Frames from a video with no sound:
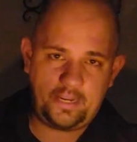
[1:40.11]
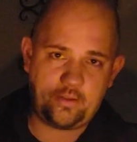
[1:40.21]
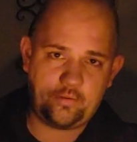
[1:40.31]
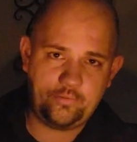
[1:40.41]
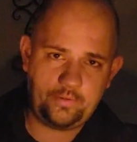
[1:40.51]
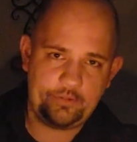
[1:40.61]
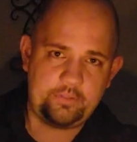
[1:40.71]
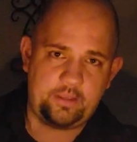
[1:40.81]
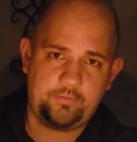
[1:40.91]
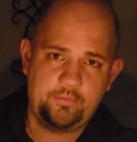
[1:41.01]
out for
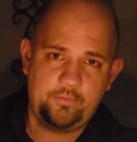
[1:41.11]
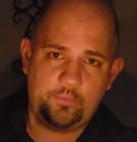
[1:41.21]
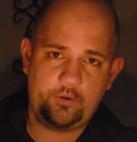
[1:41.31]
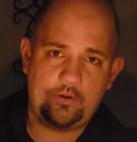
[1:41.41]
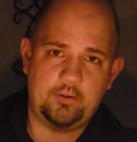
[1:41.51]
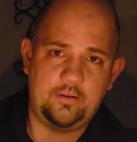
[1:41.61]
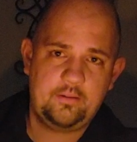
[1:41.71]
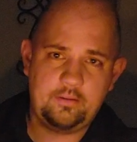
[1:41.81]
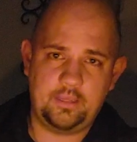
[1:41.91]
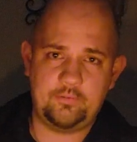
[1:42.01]
yourself. We're going to
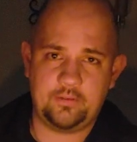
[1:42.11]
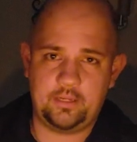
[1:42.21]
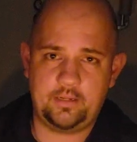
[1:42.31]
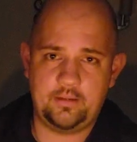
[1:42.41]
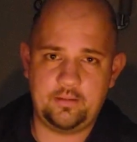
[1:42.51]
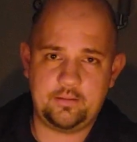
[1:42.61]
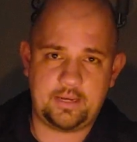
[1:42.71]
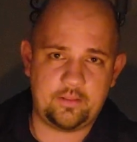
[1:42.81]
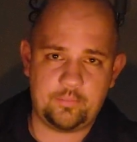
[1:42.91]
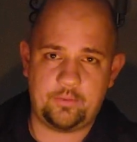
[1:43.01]
leave a link
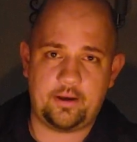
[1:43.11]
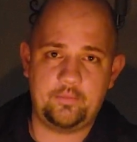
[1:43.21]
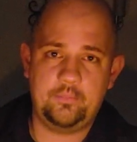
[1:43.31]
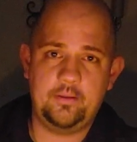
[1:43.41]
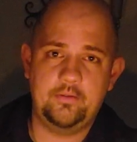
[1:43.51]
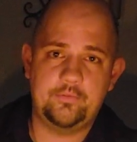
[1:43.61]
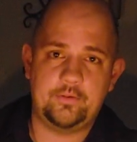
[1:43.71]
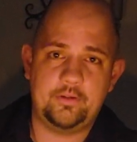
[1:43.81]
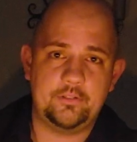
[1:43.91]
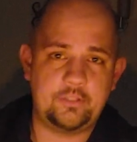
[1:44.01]
down at the bottom for
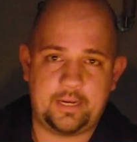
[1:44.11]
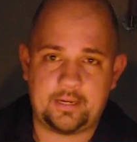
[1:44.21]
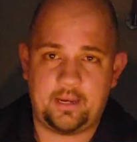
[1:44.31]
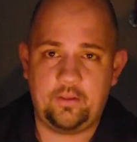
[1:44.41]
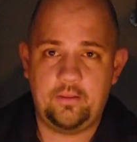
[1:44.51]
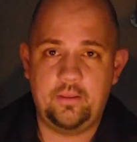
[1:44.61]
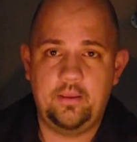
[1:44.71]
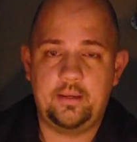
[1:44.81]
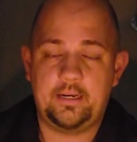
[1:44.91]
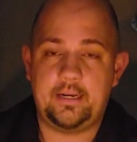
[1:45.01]
you to check out.
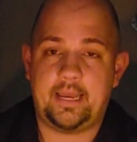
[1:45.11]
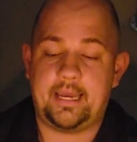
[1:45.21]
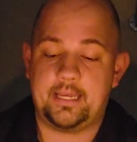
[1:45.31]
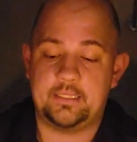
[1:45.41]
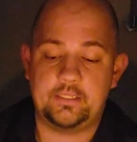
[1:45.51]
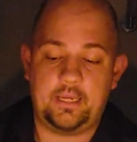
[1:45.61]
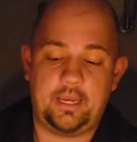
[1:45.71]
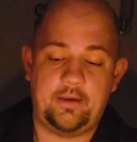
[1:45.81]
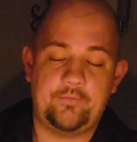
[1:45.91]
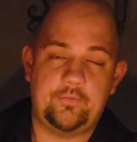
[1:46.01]
And it has
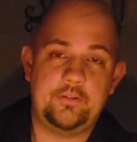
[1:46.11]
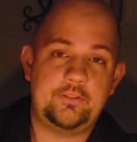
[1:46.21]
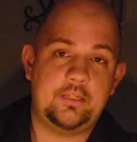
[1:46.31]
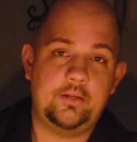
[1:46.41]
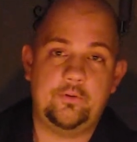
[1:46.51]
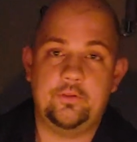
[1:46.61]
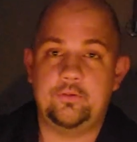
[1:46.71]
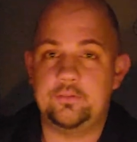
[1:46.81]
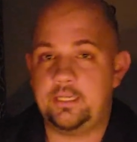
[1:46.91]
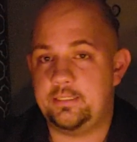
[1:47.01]
every single
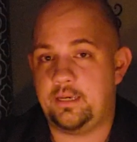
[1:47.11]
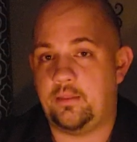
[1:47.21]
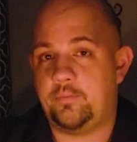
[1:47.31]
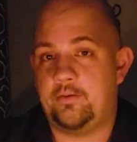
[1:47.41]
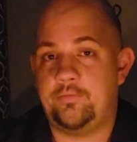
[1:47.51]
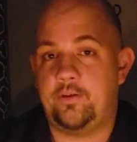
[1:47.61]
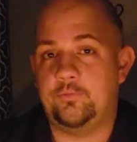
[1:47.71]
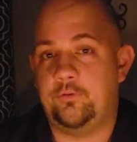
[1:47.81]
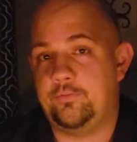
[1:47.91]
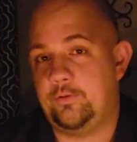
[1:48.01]
little detail about
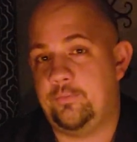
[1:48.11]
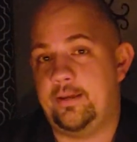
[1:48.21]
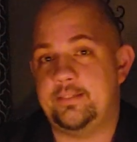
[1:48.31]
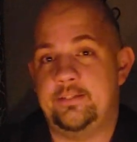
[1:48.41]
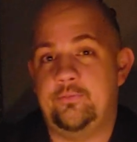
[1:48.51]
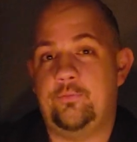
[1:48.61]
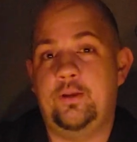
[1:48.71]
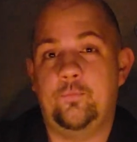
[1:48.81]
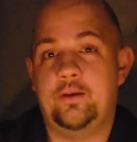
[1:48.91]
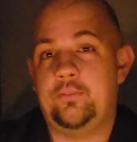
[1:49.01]
Fallsburg Fearplex. And if
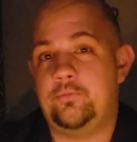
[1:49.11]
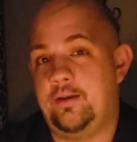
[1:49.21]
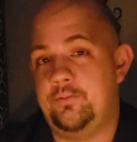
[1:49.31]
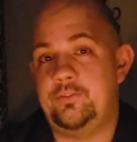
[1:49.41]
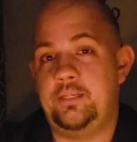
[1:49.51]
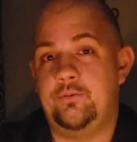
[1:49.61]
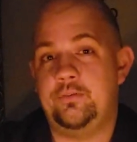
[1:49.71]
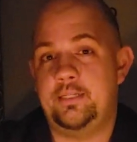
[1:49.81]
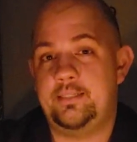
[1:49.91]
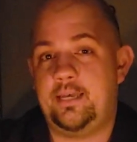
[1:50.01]
we went through every single
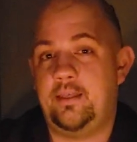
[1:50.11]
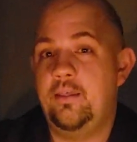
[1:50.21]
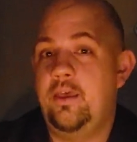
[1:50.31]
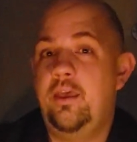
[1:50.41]
detail,